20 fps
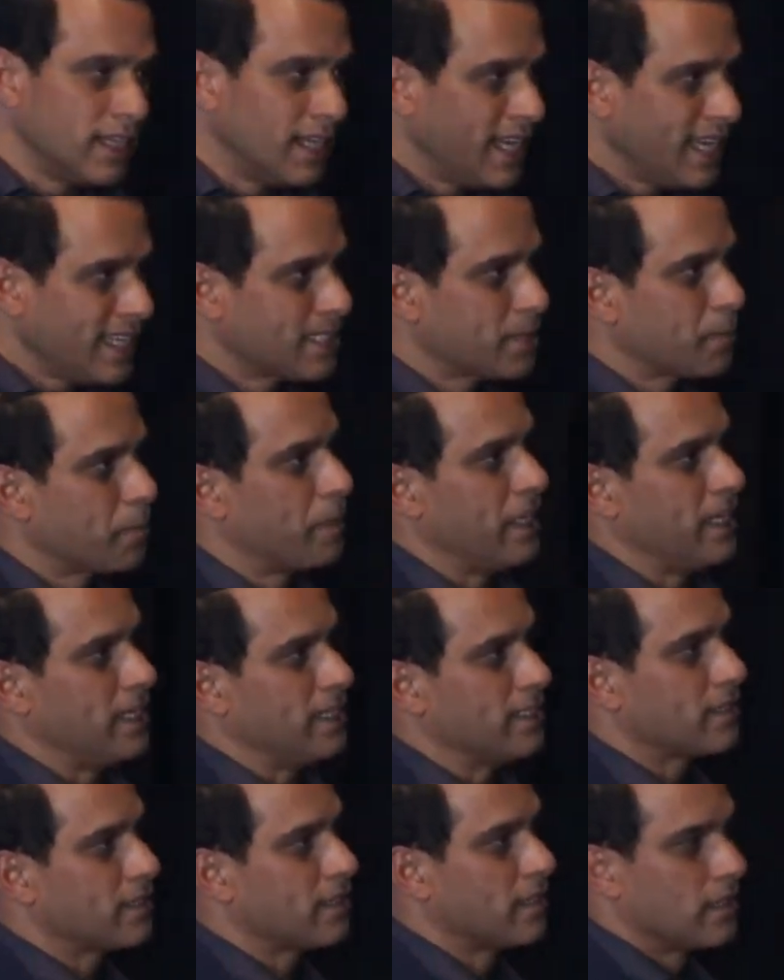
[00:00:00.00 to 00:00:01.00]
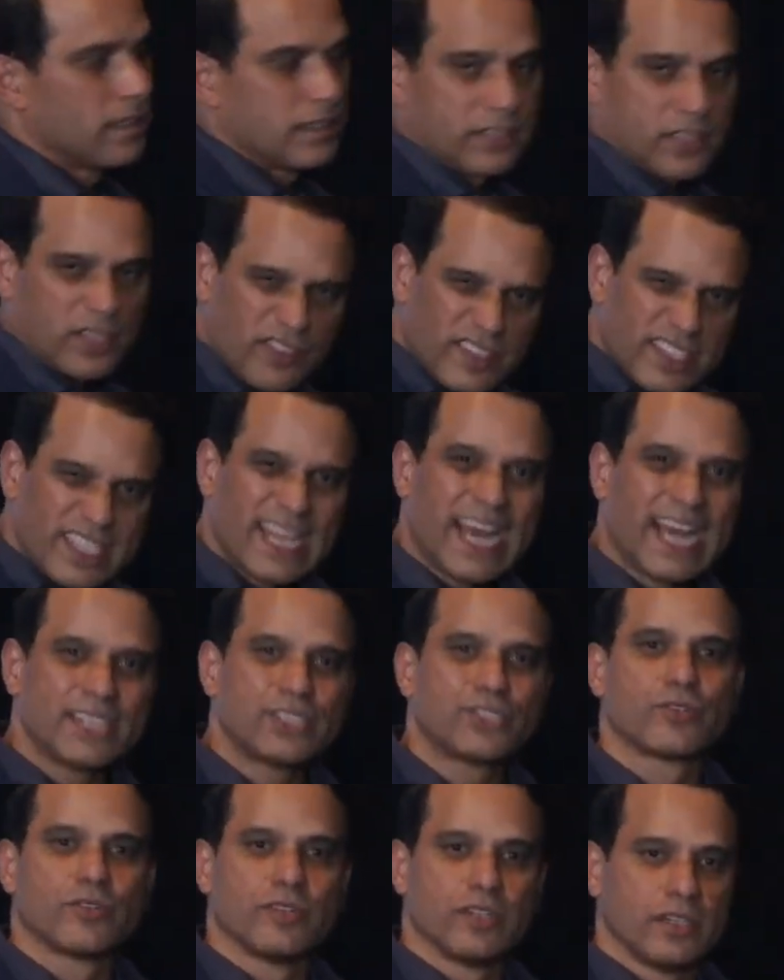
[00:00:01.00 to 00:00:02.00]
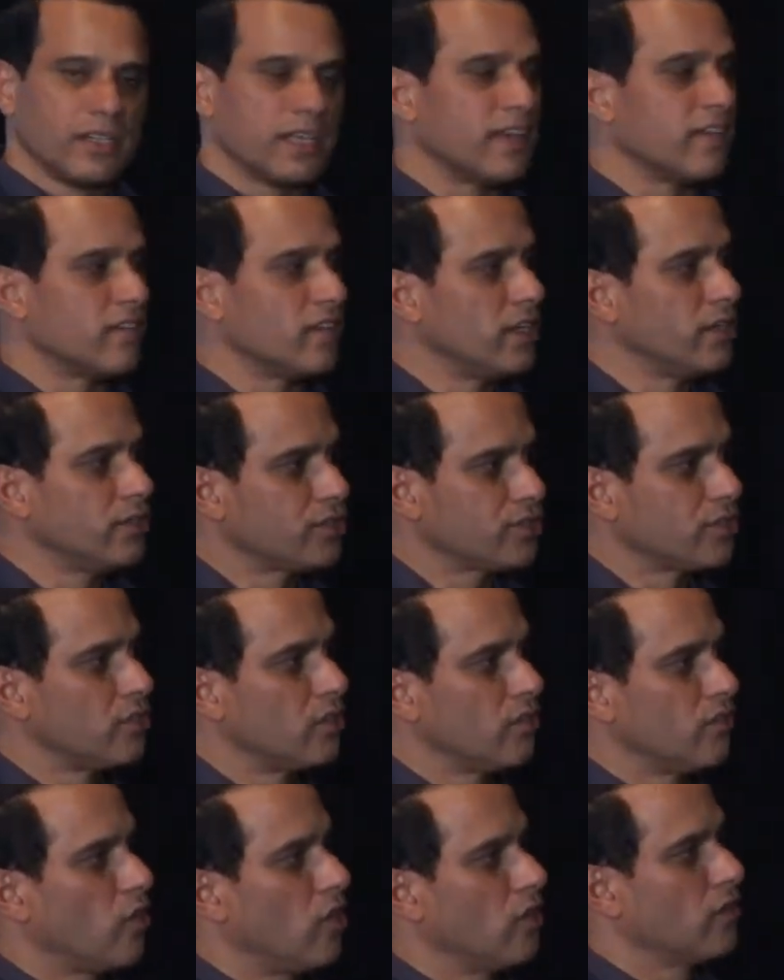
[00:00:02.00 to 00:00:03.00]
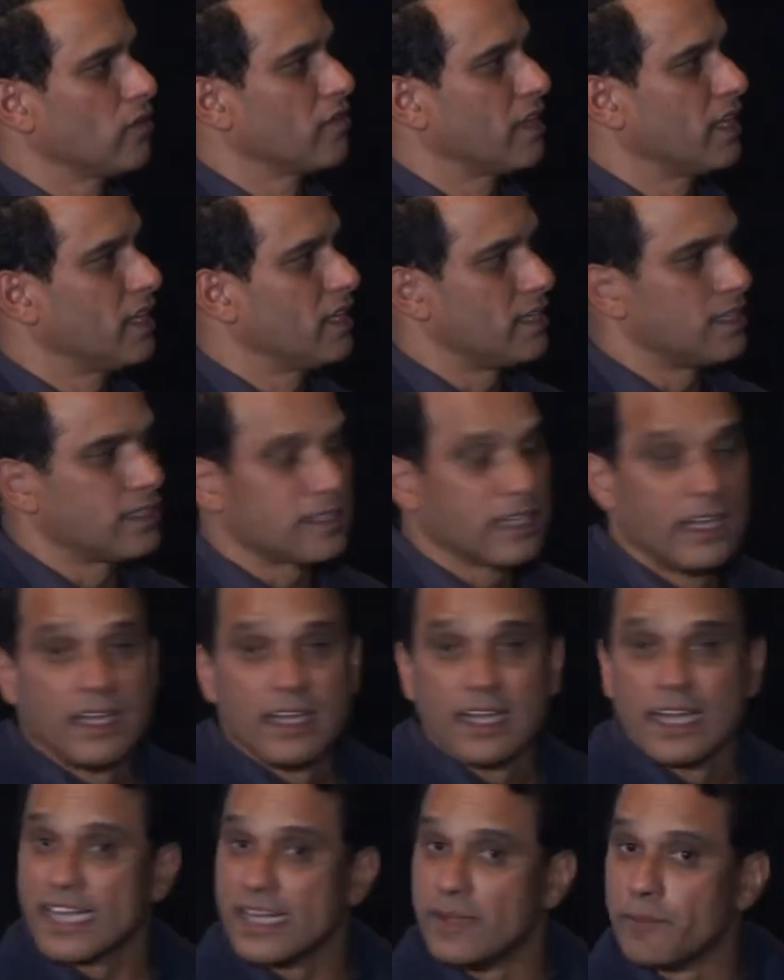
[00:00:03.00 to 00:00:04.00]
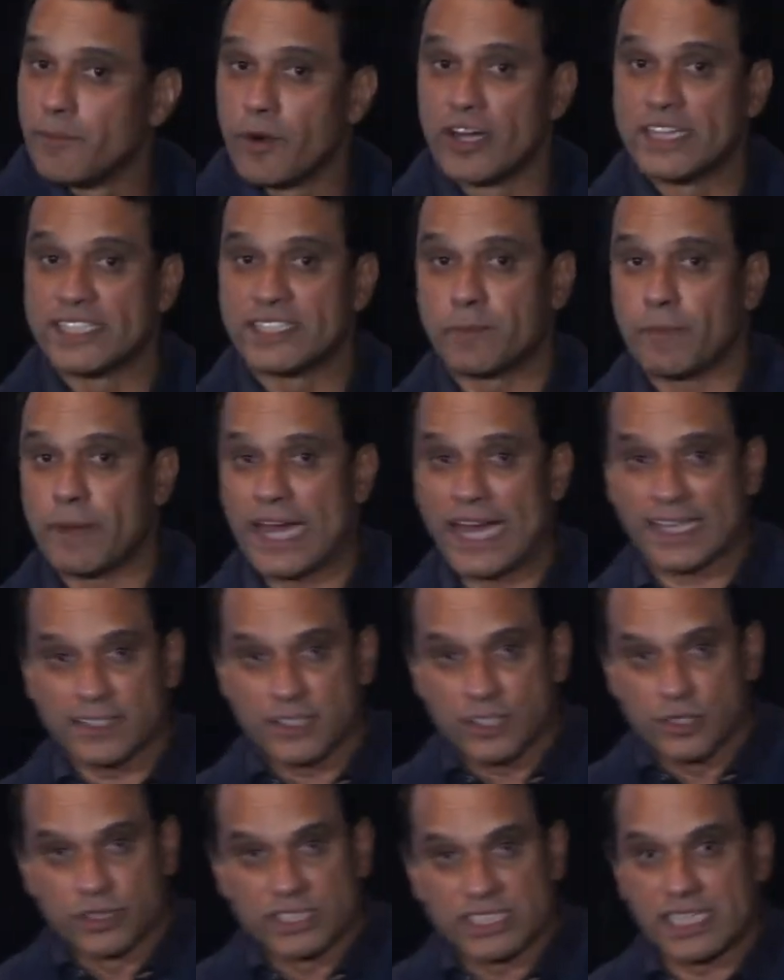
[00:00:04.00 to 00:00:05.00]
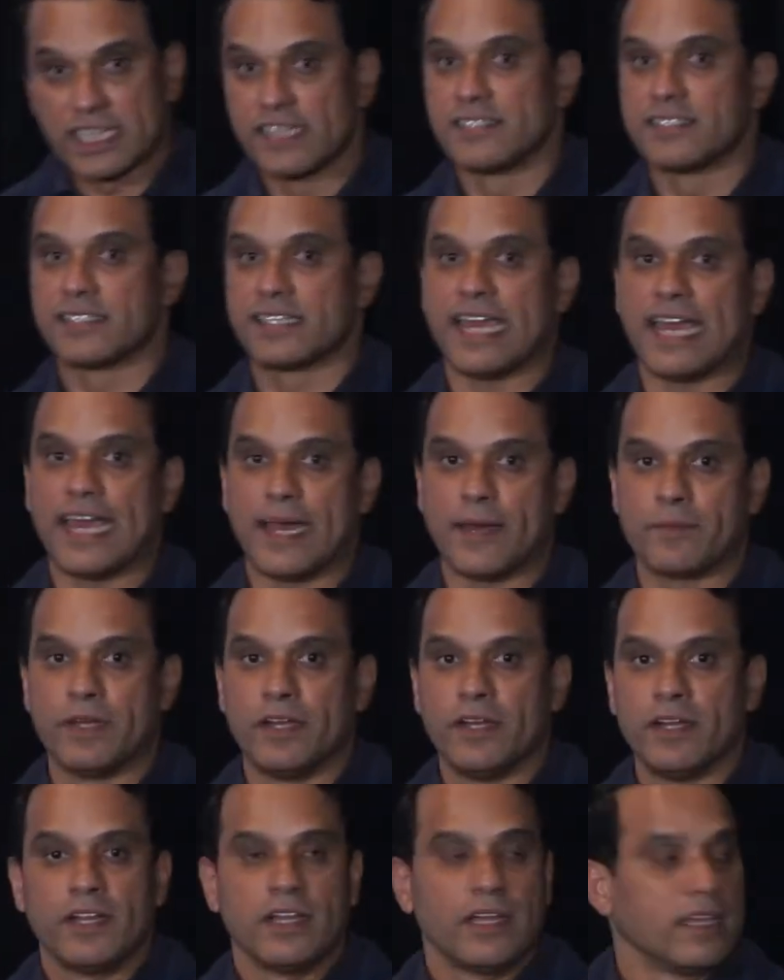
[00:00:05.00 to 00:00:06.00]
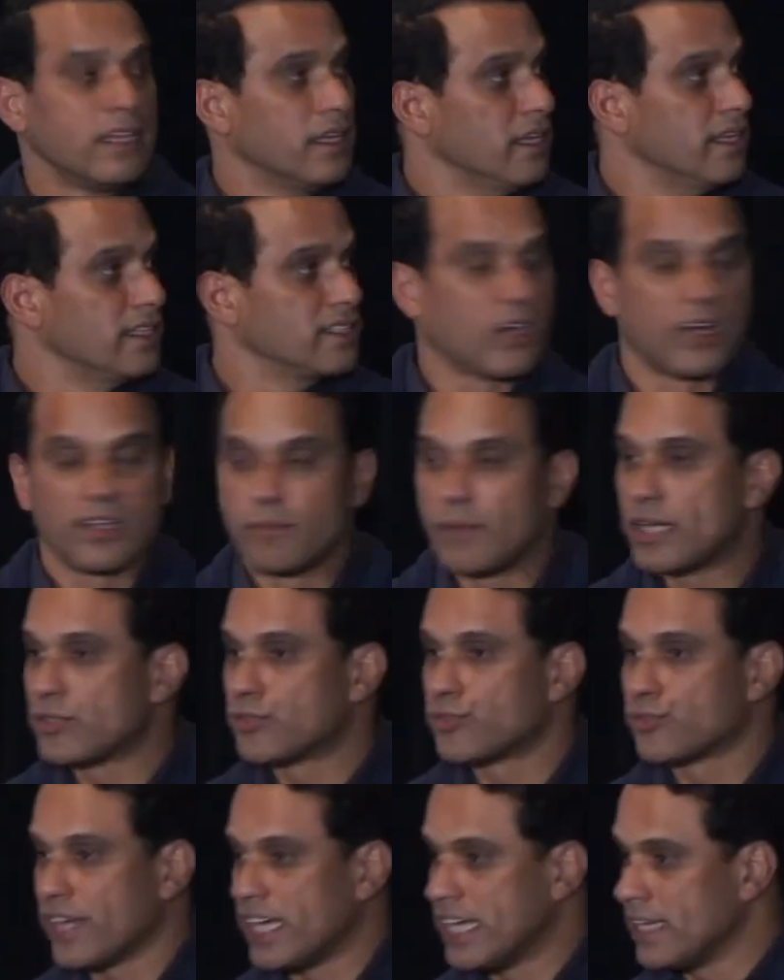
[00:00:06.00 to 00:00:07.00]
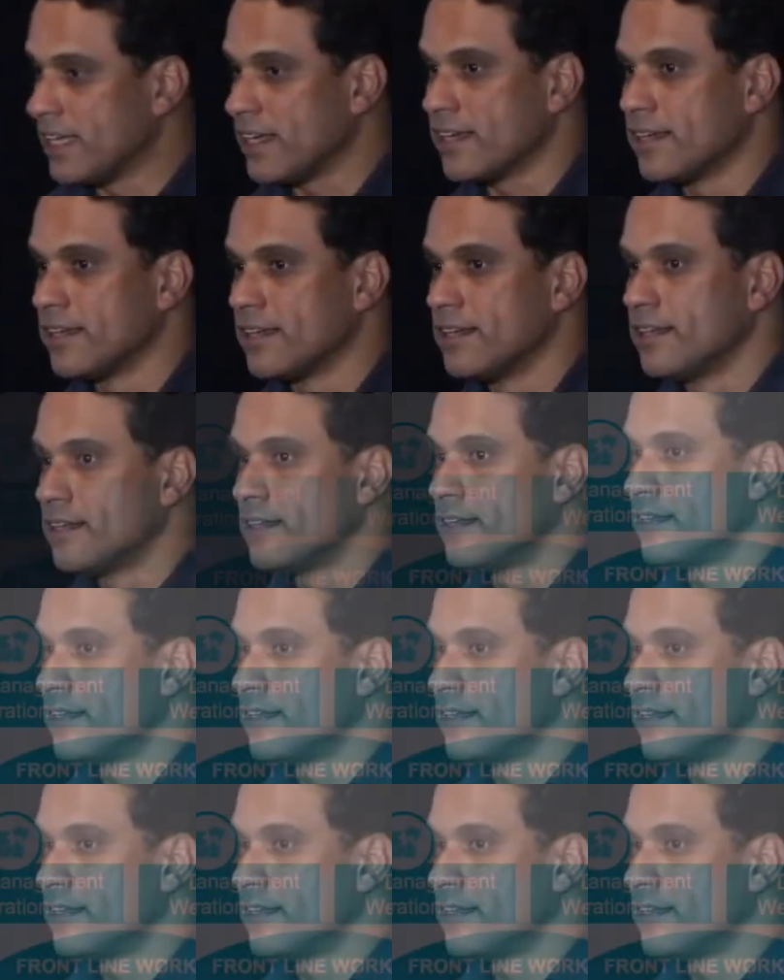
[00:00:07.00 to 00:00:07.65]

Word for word: The next piece sort of a natural evolution of all of this, again, points back to skills gap. Is all about training.